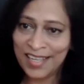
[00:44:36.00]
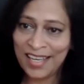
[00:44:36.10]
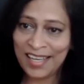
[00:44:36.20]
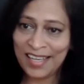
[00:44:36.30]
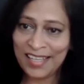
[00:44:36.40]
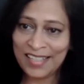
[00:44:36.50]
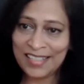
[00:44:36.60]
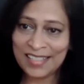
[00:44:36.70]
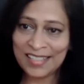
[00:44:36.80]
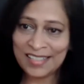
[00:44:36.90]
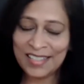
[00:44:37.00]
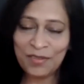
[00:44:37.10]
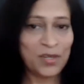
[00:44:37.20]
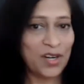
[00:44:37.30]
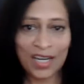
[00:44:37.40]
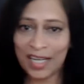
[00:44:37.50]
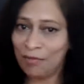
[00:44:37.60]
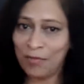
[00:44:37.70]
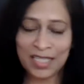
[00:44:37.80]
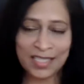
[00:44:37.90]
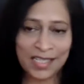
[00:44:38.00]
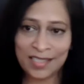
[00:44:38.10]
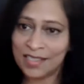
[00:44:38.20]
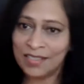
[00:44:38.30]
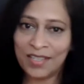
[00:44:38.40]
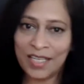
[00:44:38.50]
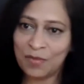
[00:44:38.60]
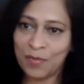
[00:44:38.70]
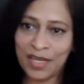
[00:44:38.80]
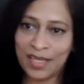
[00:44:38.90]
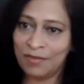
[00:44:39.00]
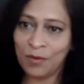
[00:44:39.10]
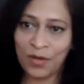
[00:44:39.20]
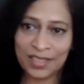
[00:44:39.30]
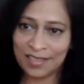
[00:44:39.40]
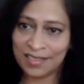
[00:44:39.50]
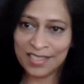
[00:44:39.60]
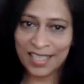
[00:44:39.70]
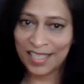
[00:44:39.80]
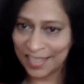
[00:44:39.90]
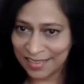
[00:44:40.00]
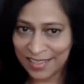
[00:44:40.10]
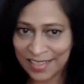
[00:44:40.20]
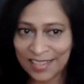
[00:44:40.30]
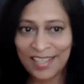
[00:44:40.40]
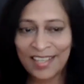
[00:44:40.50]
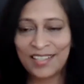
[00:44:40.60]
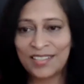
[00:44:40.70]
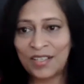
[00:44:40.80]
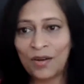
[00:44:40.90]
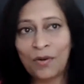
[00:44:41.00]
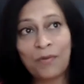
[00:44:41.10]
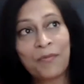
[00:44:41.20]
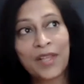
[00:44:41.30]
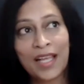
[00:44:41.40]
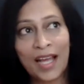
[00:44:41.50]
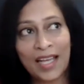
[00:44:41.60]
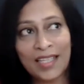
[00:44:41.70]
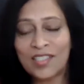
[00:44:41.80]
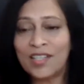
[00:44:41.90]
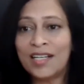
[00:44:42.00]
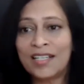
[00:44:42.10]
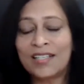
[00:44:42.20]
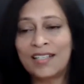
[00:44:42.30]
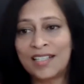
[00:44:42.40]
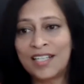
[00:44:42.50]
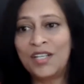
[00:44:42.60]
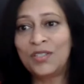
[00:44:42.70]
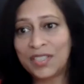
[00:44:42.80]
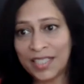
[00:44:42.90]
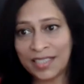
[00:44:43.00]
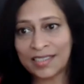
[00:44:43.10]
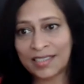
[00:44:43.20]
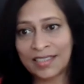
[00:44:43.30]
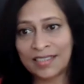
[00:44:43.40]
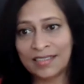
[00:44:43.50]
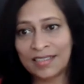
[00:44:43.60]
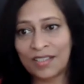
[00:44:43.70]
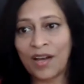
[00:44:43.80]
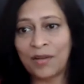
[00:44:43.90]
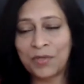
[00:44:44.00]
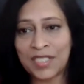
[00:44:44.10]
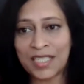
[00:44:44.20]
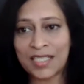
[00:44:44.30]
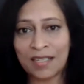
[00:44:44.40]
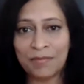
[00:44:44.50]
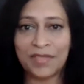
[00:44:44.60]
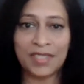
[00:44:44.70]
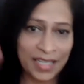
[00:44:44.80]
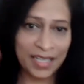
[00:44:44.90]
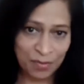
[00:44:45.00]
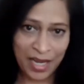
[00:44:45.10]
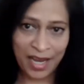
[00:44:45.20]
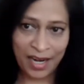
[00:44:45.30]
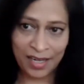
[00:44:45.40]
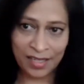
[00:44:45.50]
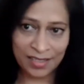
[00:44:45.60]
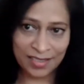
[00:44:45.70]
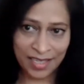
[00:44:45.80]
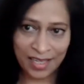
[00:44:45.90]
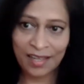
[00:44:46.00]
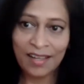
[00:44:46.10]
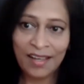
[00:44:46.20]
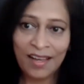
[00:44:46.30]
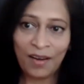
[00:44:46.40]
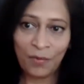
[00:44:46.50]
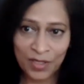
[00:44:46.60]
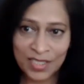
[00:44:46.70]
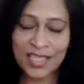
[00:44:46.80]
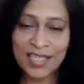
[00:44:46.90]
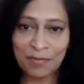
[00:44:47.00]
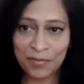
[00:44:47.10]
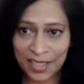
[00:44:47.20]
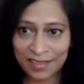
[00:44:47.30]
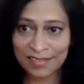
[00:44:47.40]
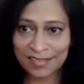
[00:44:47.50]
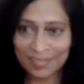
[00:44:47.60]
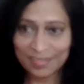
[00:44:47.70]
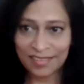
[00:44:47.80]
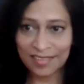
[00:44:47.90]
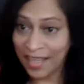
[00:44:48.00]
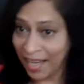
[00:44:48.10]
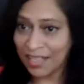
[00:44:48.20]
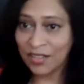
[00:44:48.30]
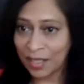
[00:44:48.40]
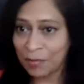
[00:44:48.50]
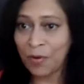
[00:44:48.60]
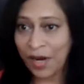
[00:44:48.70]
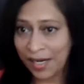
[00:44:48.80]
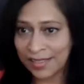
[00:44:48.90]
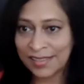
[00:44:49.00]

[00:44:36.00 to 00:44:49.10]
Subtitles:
and they would not give me a chance to raise my voice or say anything. So I started to learn new tricks. So I would raise my hand and say, I want to say something. They had to keep quiet.